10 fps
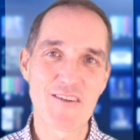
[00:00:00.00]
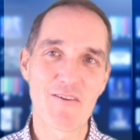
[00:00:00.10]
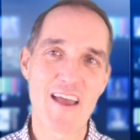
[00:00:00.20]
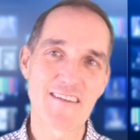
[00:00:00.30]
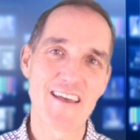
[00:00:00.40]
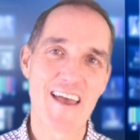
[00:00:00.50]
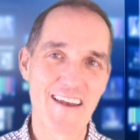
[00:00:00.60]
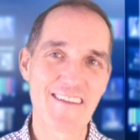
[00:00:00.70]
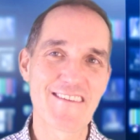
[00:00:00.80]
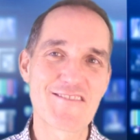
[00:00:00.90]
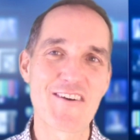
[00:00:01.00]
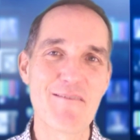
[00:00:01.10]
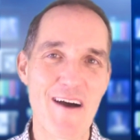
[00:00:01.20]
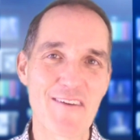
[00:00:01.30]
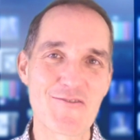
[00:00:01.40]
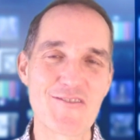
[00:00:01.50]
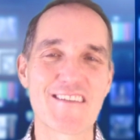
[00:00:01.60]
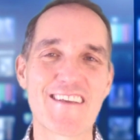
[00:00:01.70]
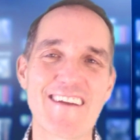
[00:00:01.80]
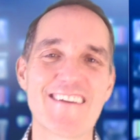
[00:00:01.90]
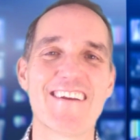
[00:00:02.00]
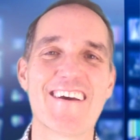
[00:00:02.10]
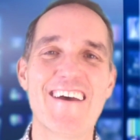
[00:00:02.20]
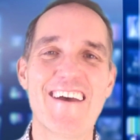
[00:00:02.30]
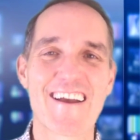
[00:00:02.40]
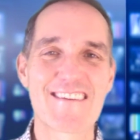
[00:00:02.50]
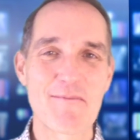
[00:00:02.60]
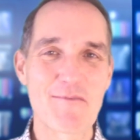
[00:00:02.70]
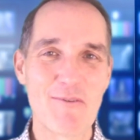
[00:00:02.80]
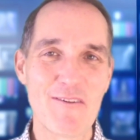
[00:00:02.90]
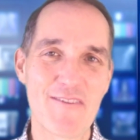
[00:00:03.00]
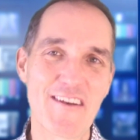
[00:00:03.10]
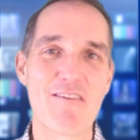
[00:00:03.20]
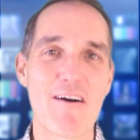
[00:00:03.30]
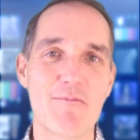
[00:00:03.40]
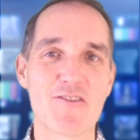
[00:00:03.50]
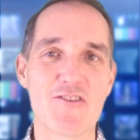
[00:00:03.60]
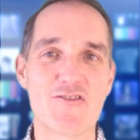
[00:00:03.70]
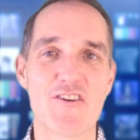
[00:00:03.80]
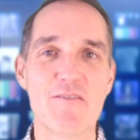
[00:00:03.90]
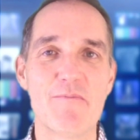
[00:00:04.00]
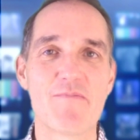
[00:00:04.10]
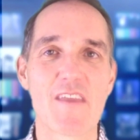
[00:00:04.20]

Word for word: so we had to edit the stream afterwards to get an uh, acceptable video up on YouTube.